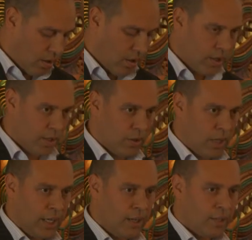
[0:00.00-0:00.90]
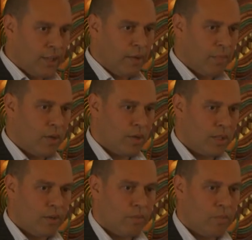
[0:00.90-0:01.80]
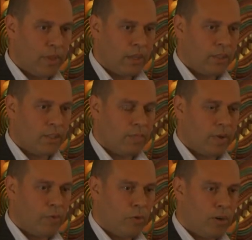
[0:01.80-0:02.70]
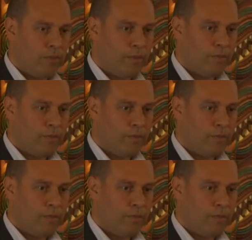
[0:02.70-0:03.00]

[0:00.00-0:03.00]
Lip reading: I just sort of lead into that because just before I